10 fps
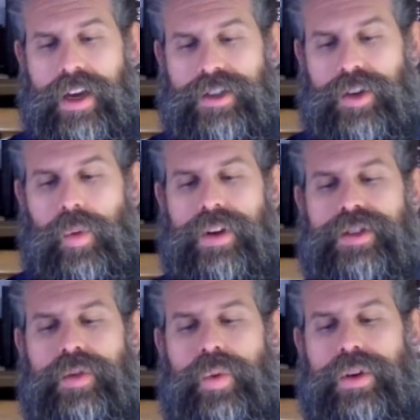So what
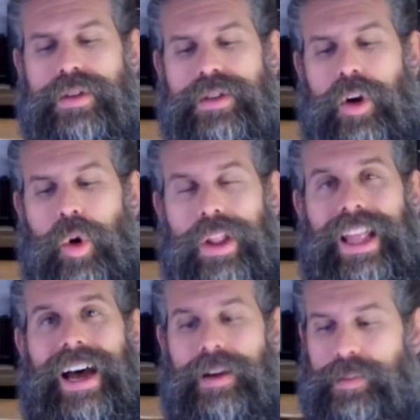does the word
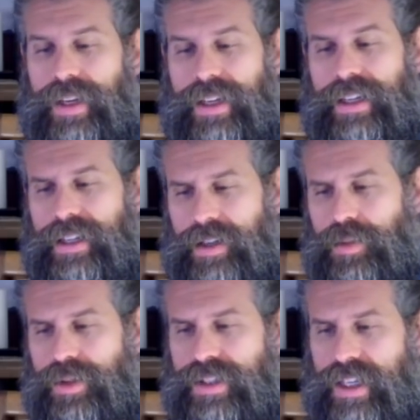olah mean? In
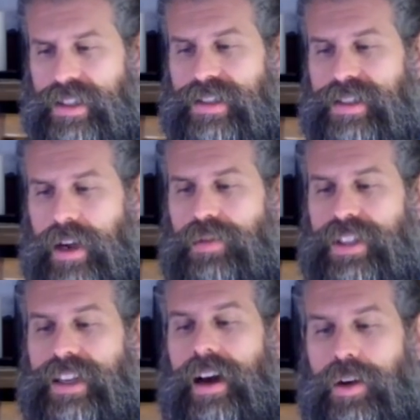Hebrew it says, Tsav
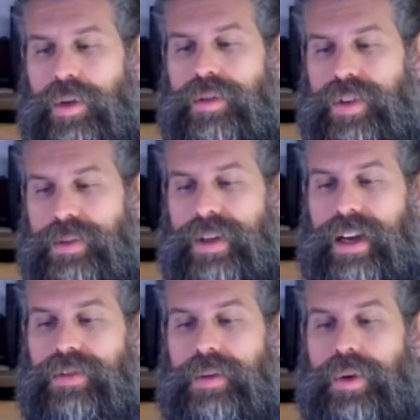et Aaron ve'et
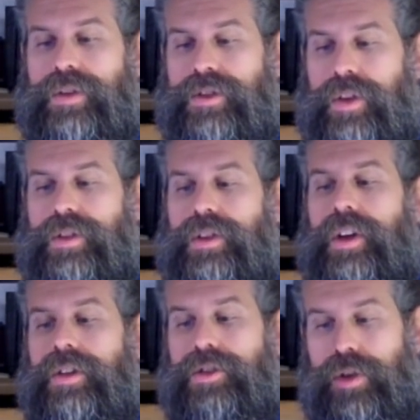banav lemor zot
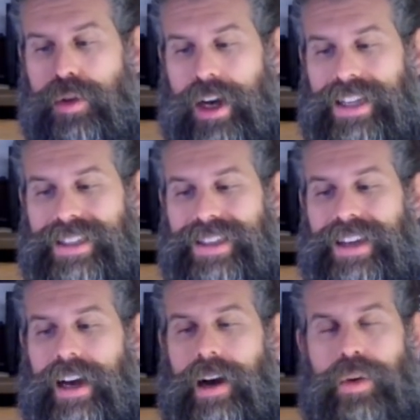Torat
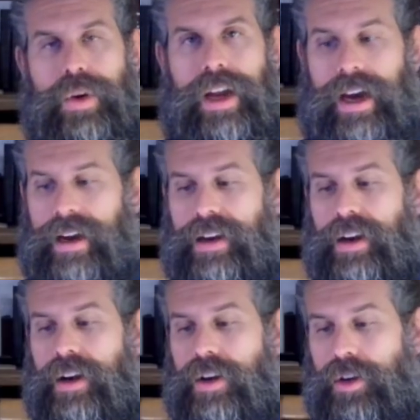ha'olah.
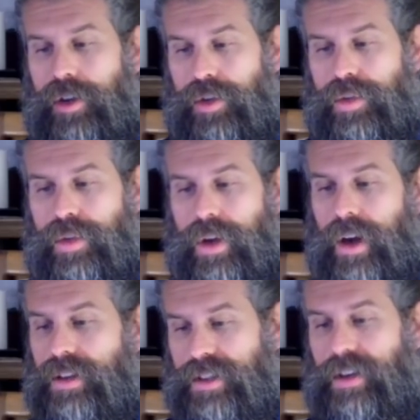
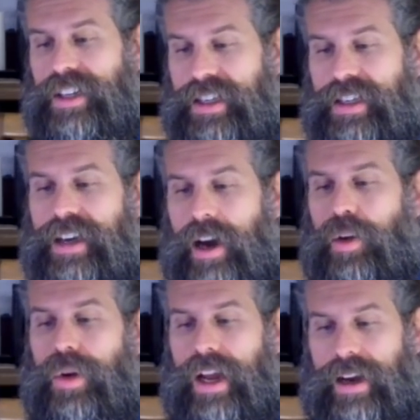He
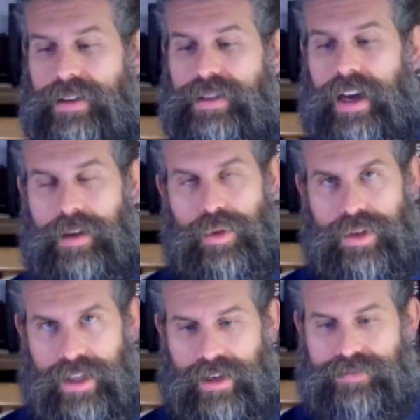ha'olah al
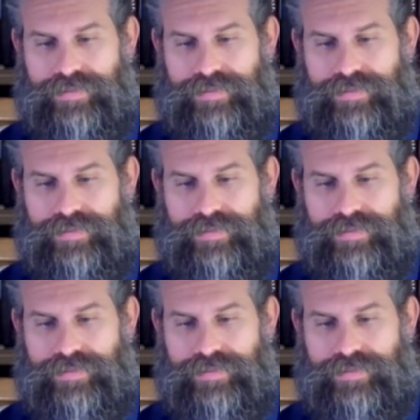mogdah.